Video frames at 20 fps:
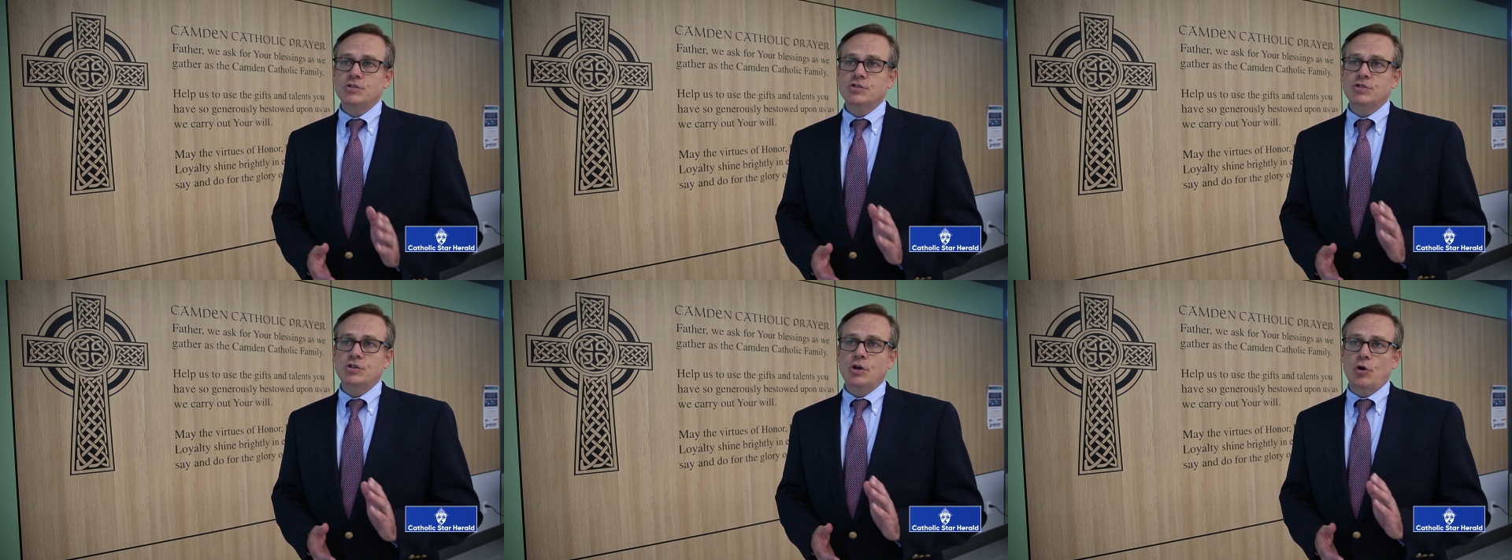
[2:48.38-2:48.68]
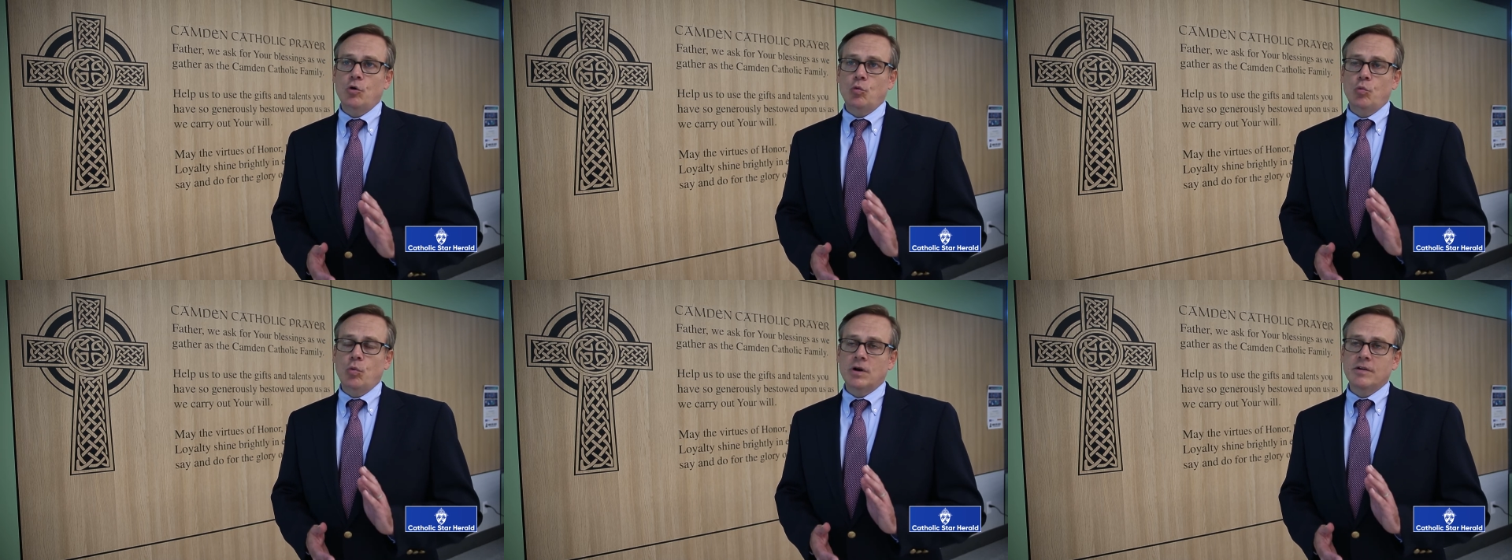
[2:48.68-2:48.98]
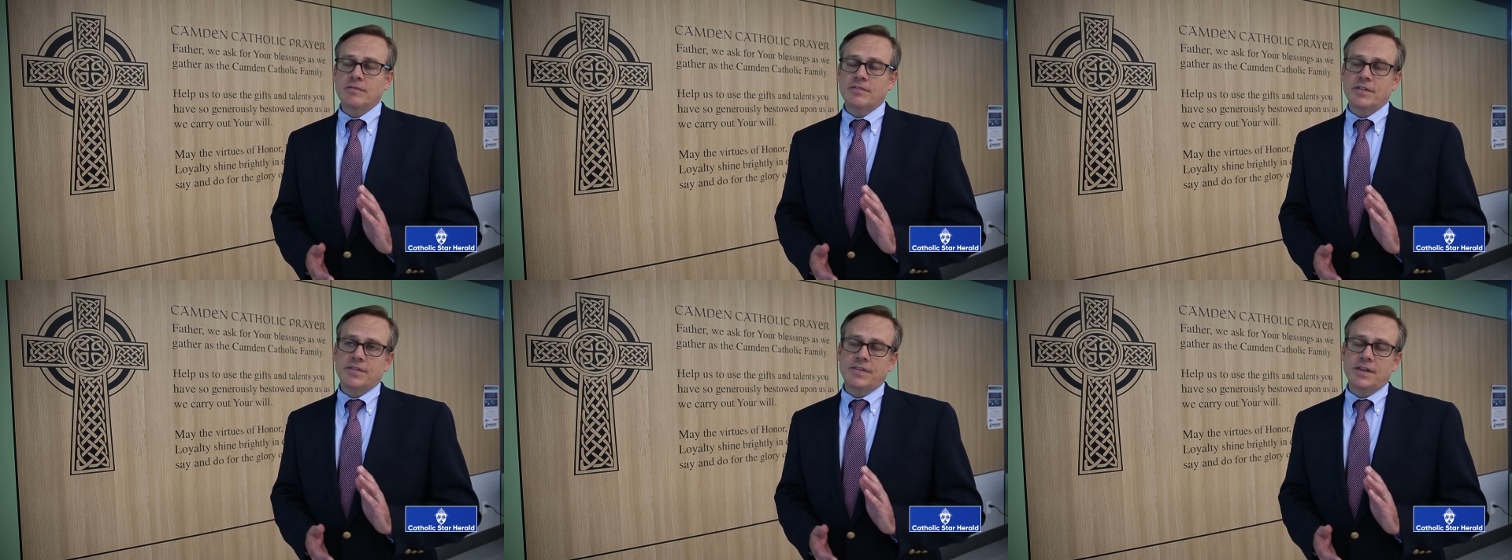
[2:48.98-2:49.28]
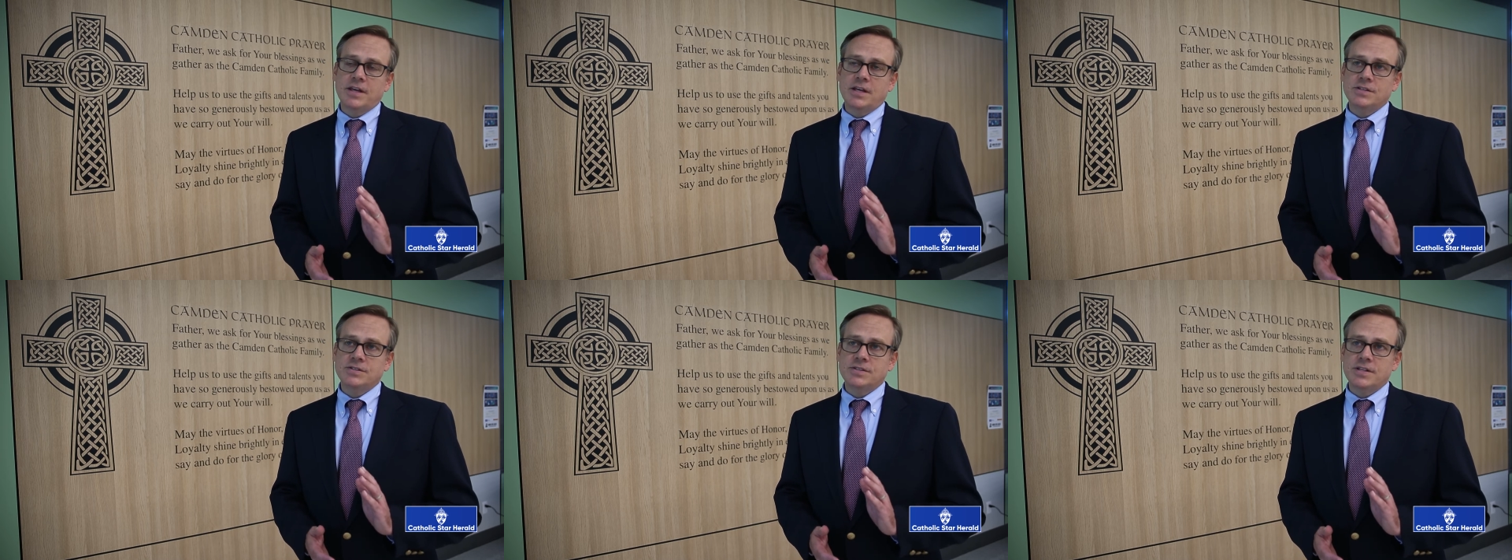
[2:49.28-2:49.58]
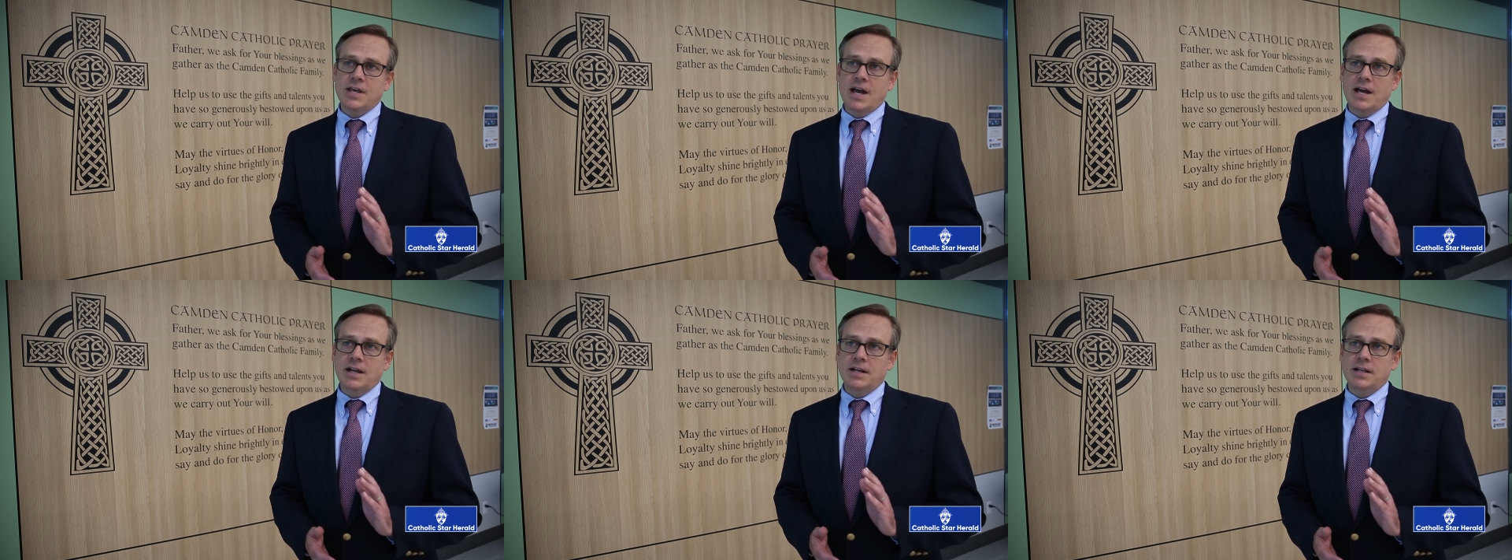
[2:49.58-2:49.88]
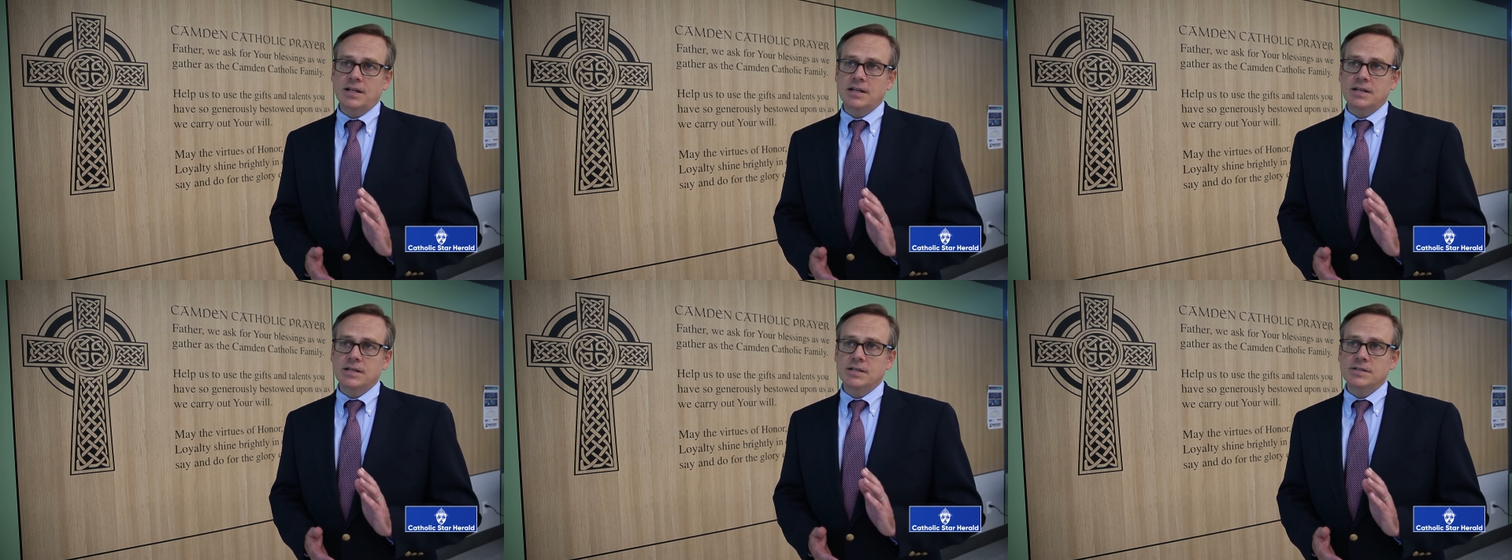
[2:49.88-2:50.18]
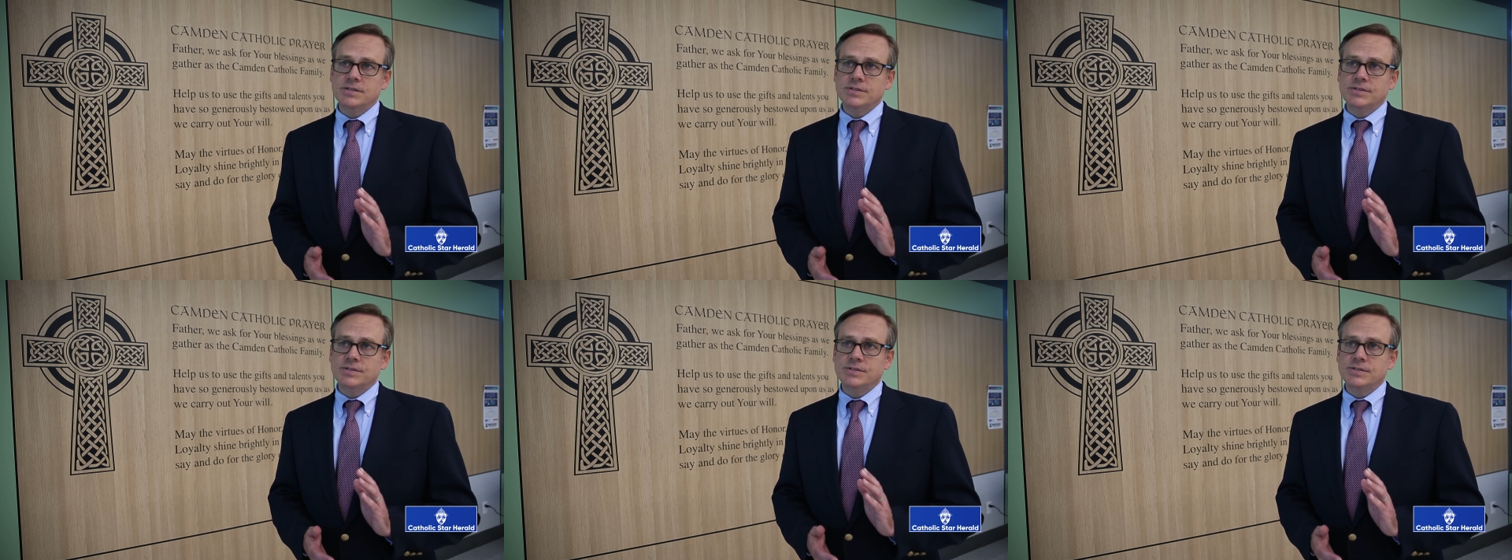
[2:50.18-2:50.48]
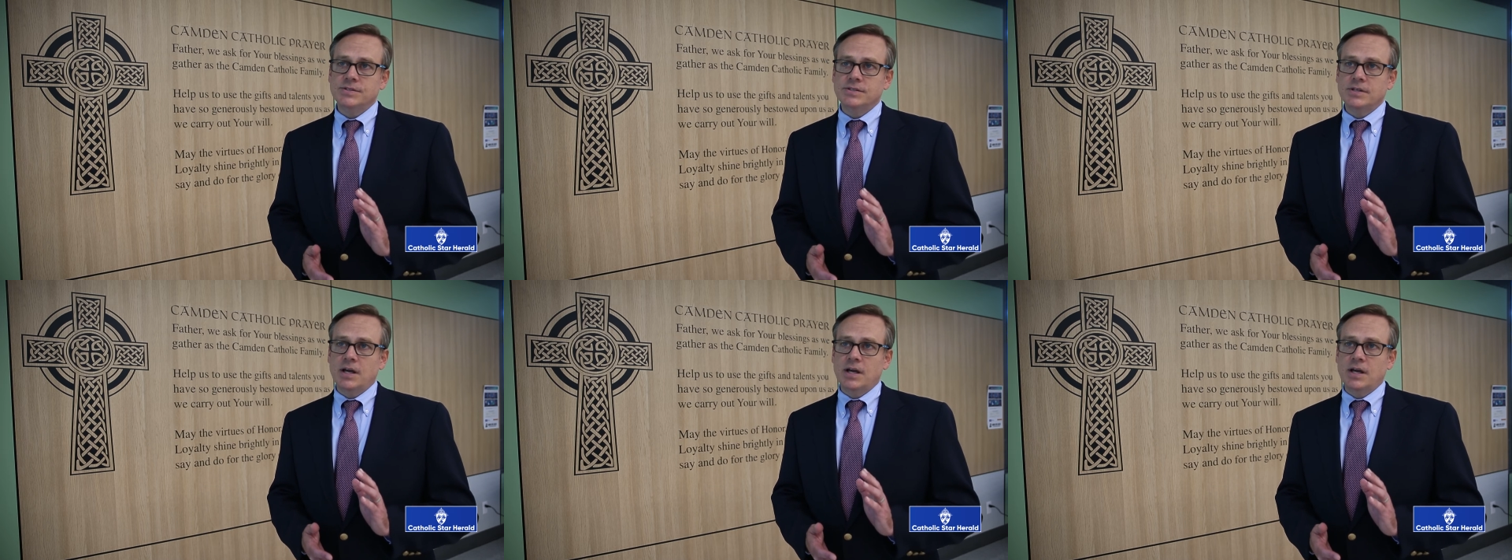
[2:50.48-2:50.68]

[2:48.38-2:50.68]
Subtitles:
So one of the things that is